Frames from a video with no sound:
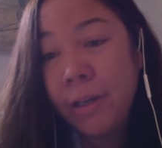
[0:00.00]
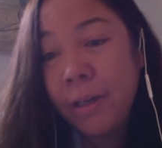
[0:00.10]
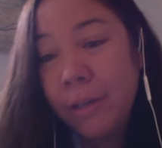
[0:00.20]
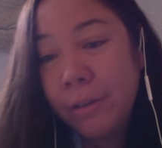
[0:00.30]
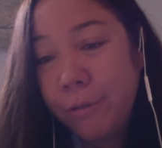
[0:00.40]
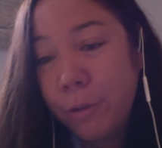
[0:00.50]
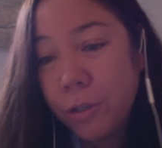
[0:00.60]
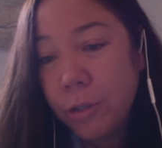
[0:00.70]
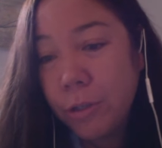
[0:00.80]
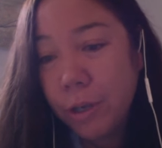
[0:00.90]

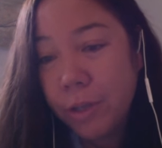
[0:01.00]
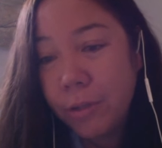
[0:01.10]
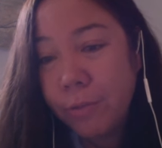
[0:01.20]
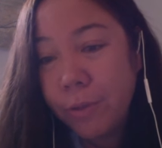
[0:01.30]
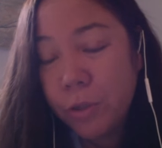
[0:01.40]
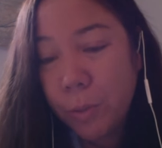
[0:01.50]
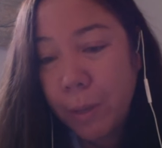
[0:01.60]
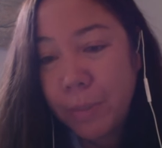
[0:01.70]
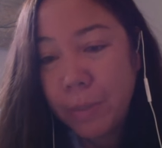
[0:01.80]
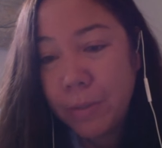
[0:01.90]
future
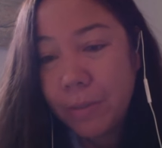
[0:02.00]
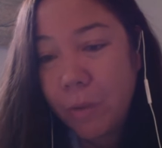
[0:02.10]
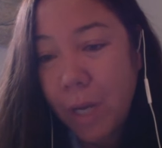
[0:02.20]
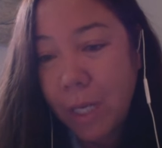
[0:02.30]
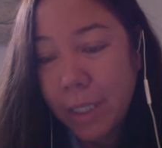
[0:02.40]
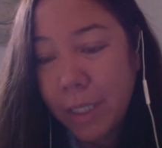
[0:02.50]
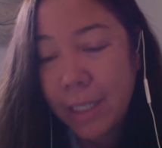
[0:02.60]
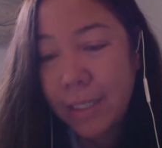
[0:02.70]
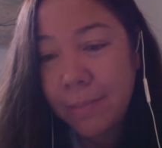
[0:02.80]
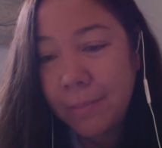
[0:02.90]
web series of Wild
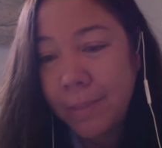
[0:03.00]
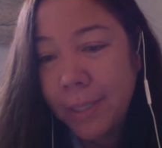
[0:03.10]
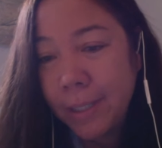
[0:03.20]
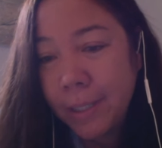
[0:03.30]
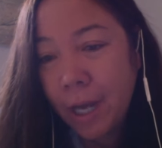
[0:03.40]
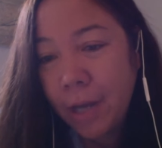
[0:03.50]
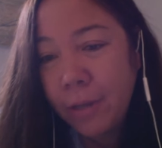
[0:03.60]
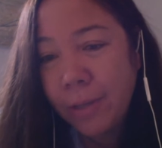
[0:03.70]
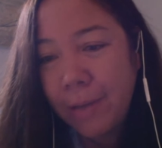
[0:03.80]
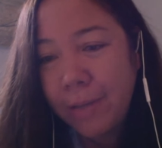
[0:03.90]
Kingdom? Are you
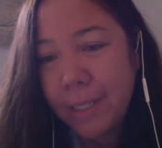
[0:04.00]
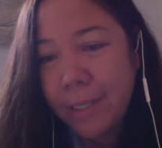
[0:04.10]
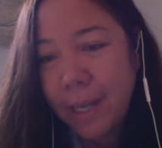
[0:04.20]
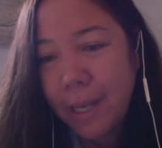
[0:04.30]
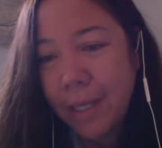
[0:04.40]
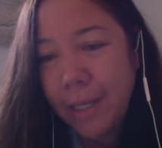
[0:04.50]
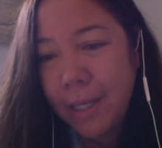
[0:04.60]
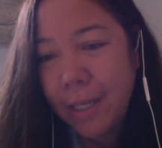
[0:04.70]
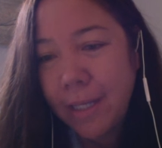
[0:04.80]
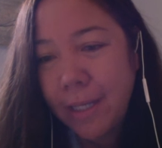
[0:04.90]
allowed to say anything
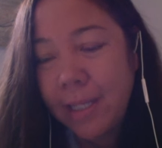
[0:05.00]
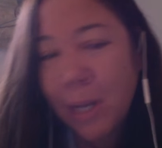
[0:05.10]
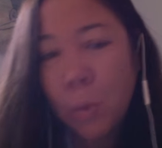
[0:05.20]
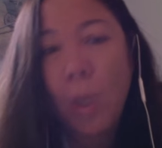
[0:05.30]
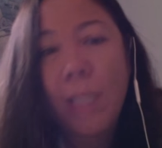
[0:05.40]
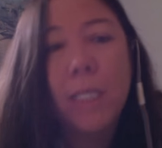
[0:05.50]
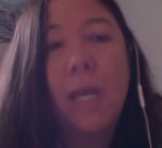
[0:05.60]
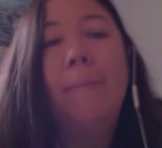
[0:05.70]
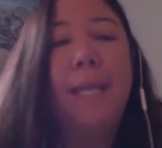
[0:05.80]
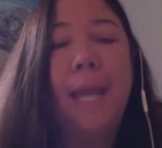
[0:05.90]
like that? Like what's
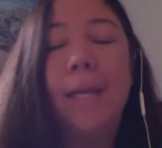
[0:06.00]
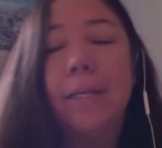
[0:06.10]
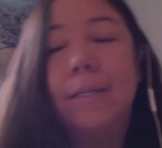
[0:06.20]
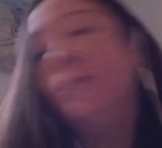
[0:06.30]
coming next?